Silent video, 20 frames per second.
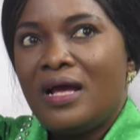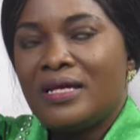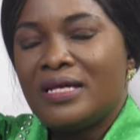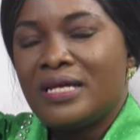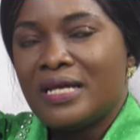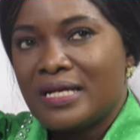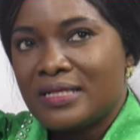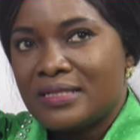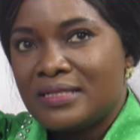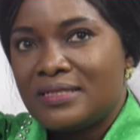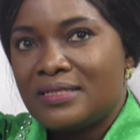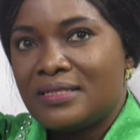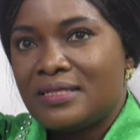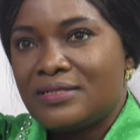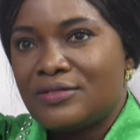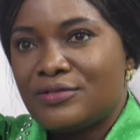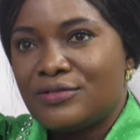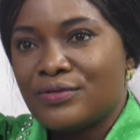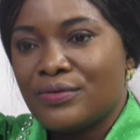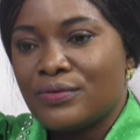Yes,
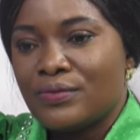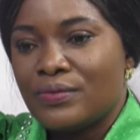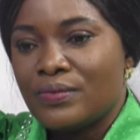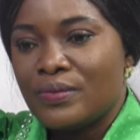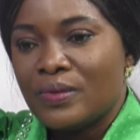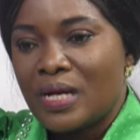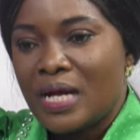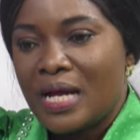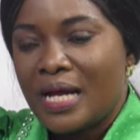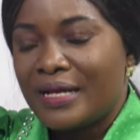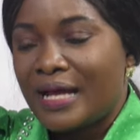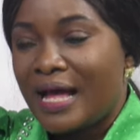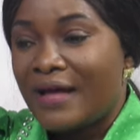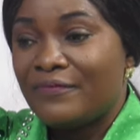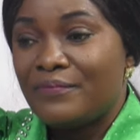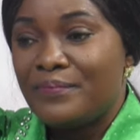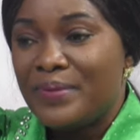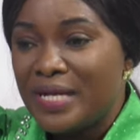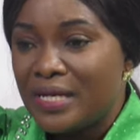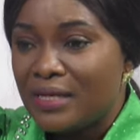so
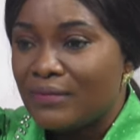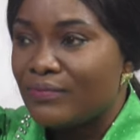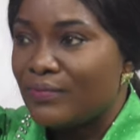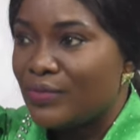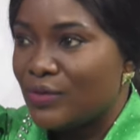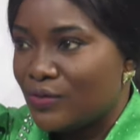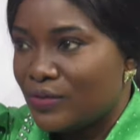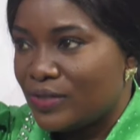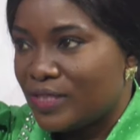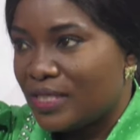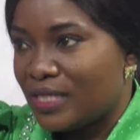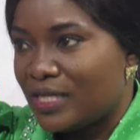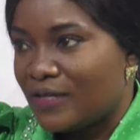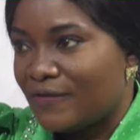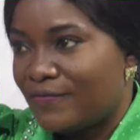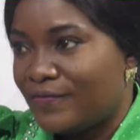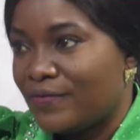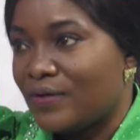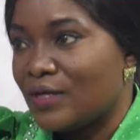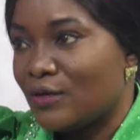I've been in music
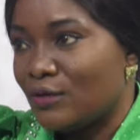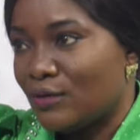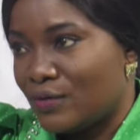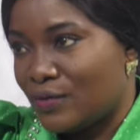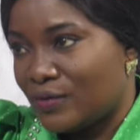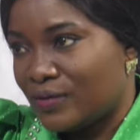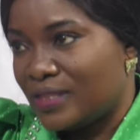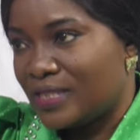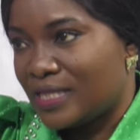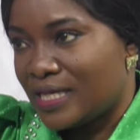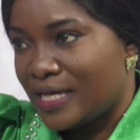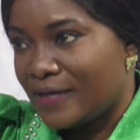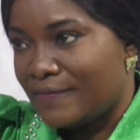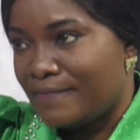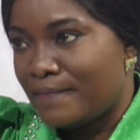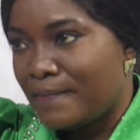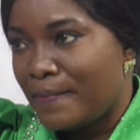mm-hmm. for a long time.